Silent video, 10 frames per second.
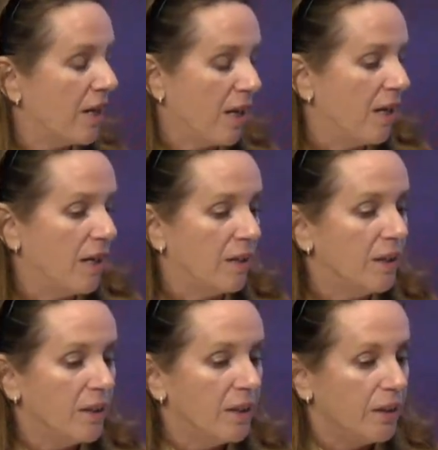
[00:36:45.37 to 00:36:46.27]
Uh,
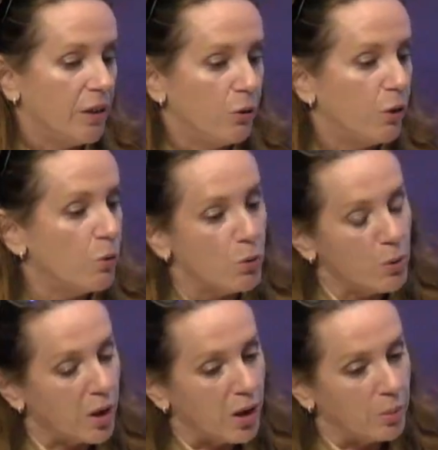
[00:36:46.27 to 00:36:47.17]
you can
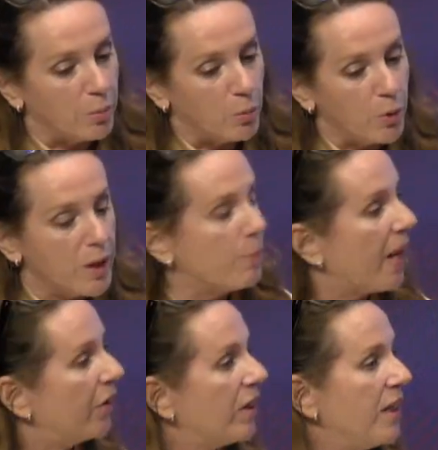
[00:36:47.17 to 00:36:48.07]
um, read
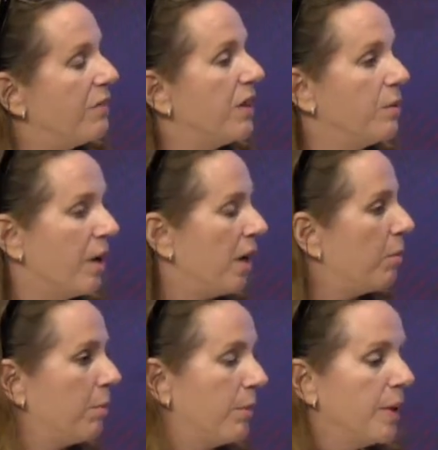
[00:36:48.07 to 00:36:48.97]
about and even
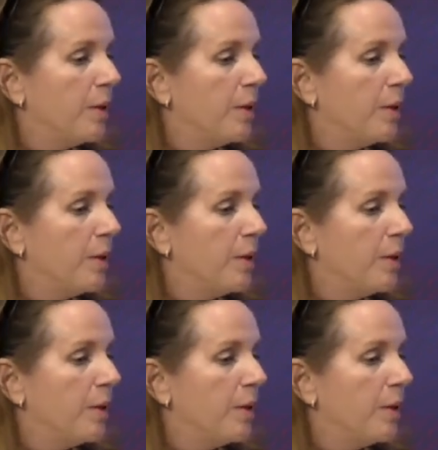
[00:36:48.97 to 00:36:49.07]
um,